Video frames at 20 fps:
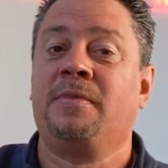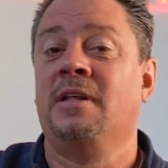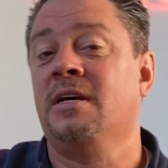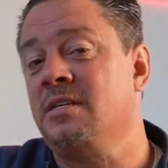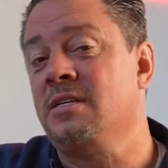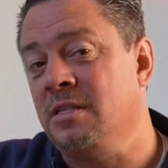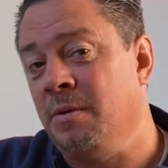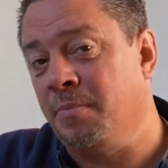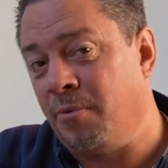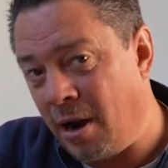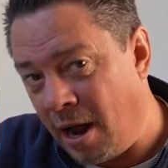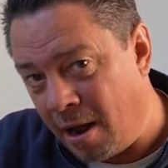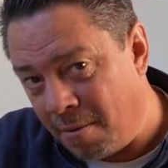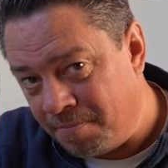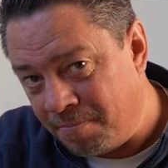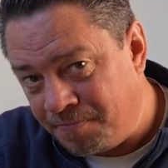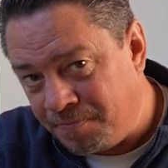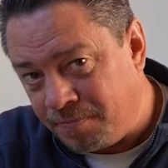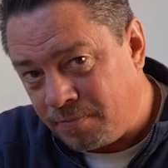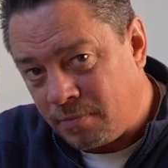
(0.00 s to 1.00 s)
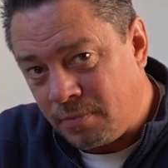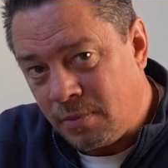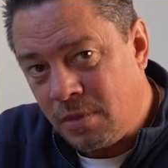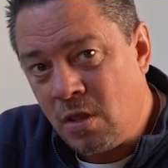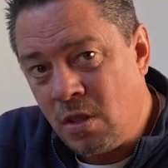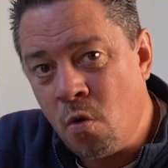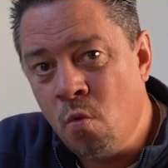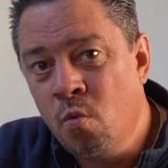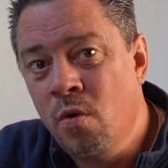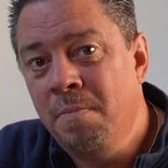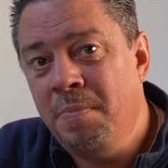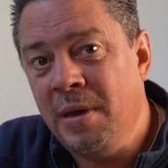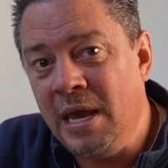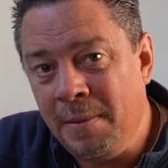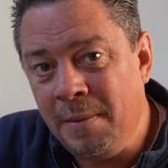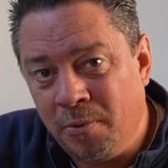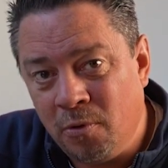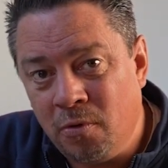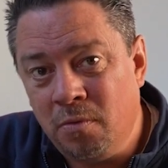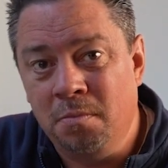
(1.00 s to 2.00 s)
this is the problem. When
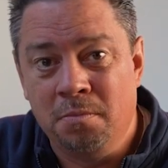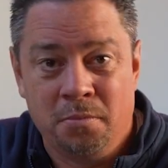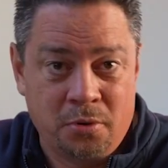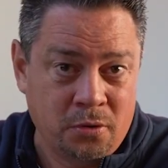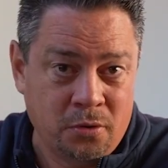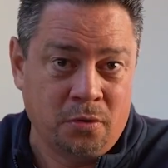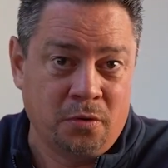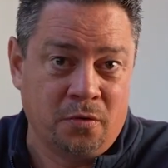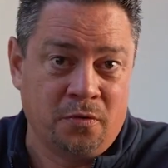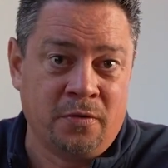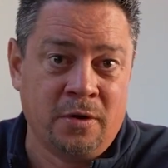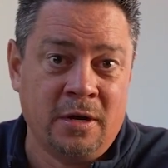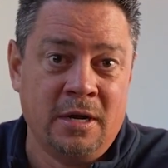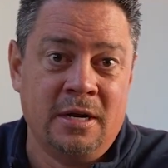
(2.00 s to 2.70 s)
people move